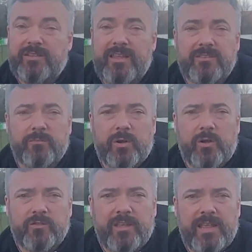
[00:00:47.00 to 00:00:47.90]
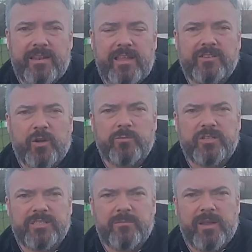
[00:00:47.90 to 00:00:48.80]
decent balls in, decent
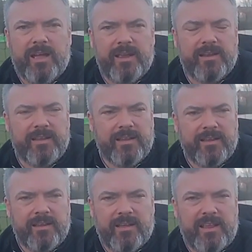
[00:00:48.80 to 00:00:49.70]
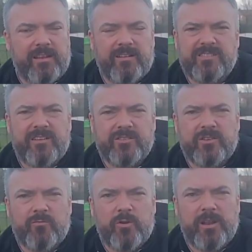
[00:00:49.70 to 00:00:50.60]
options in behind. And Eden just never
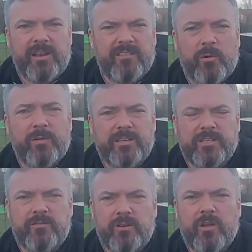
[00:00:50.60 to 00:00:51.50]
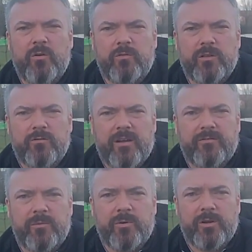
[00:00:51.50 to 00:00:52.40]
stopped running. He's probably deserved a goal for the graft
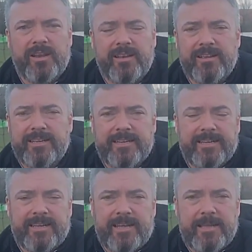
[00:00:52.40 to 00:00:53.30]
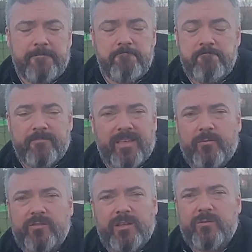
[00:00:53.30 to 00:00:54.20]
he put in.
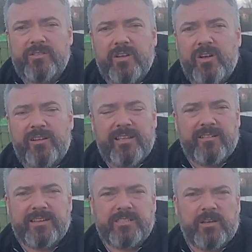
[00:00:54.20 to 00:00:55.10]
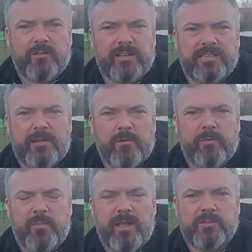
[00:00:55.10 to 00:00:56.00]
It was good. And then lads came off
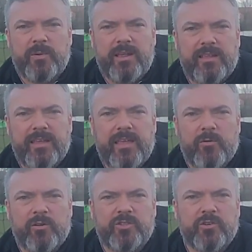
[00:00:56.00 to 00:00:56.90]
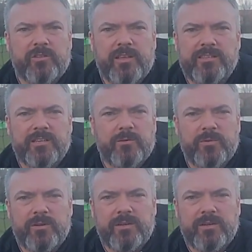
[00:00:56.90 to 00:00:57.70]
the bench. Bailey came on and showed things up.